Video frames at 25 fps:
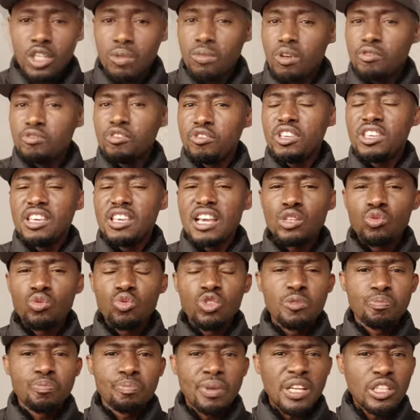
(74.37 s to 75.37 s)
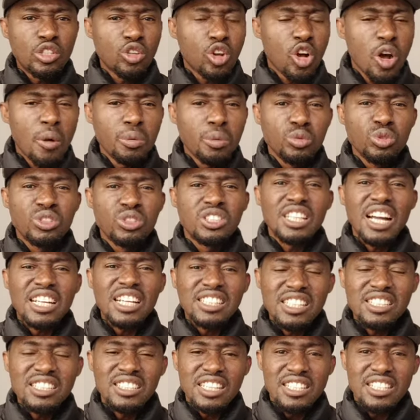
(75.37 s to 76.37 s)
Some of you guys will spend up to
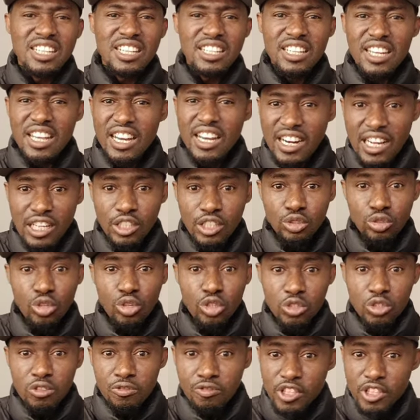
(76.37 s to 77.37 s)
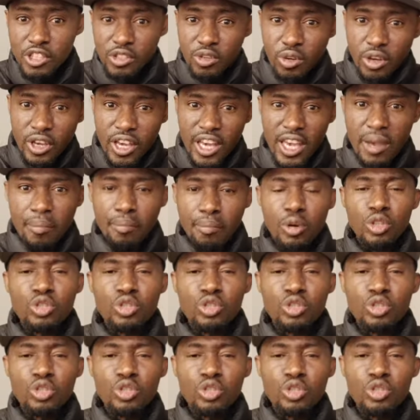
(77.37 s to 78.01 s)
30,000 naira just to fix your hair.